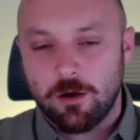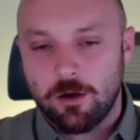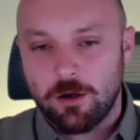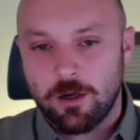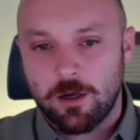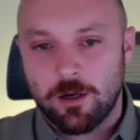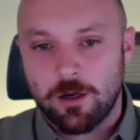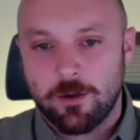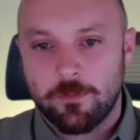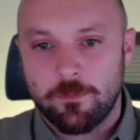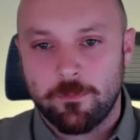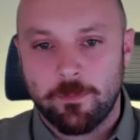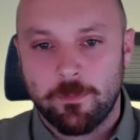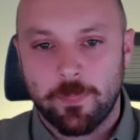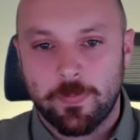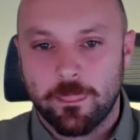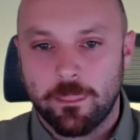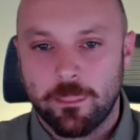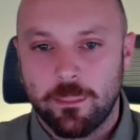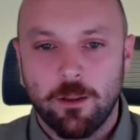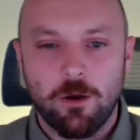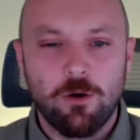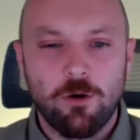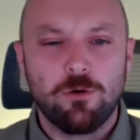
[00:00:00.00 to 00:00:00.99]
um,
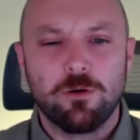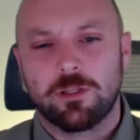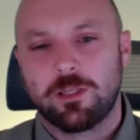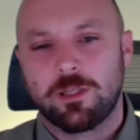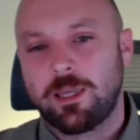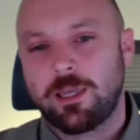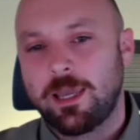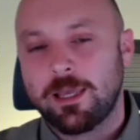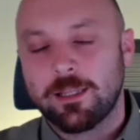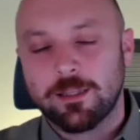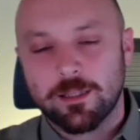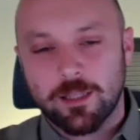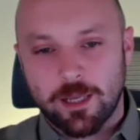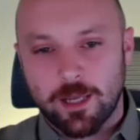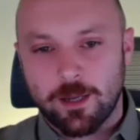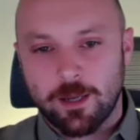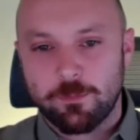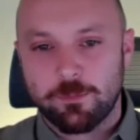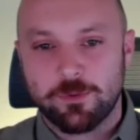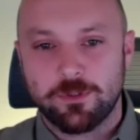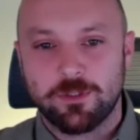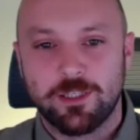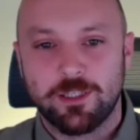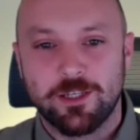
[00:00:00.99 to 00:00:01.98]
no, it can't
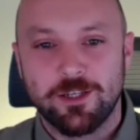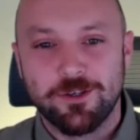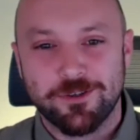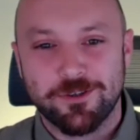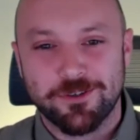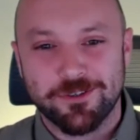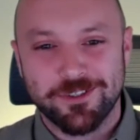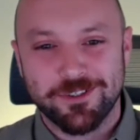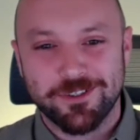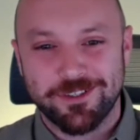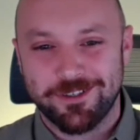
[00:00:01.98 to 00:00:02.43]
happen here.